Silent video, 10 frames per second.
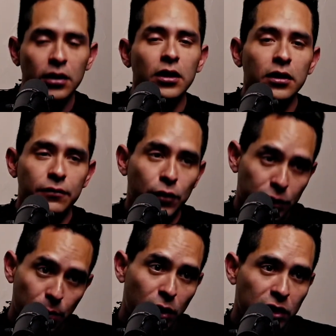from the
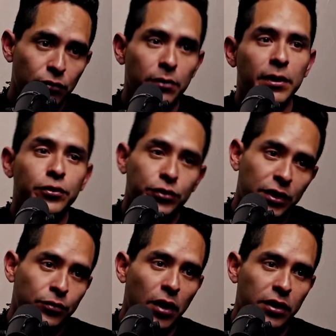boiling river to
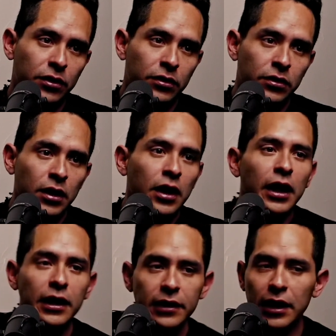Santuario.
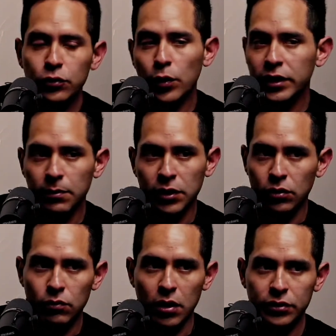It's like 20-minute
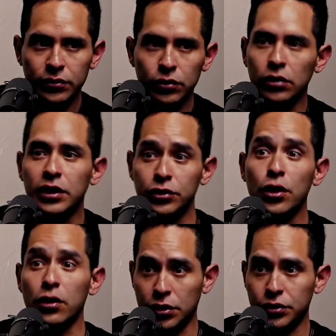walks. You know, the
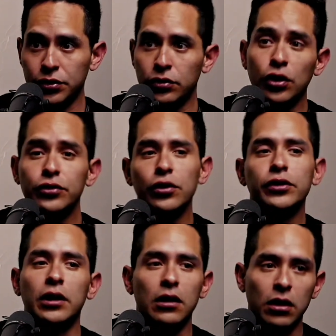shortcut, not the
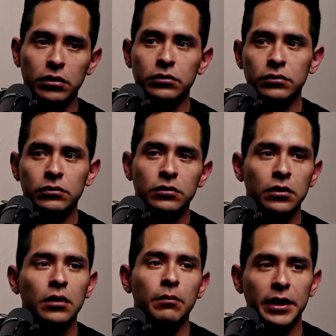long,
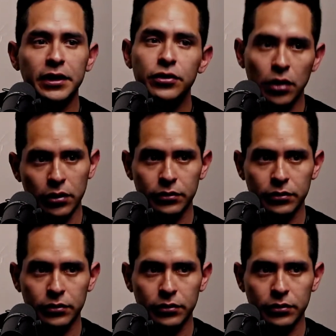but the short.